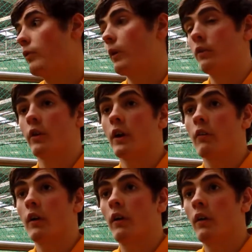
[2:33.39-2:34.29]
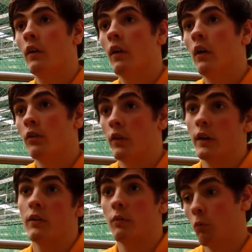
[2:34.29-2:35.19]
to extra cover. So
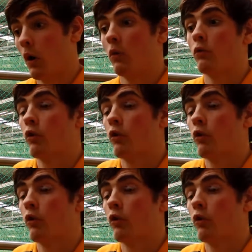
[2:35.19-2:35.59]
then what I'll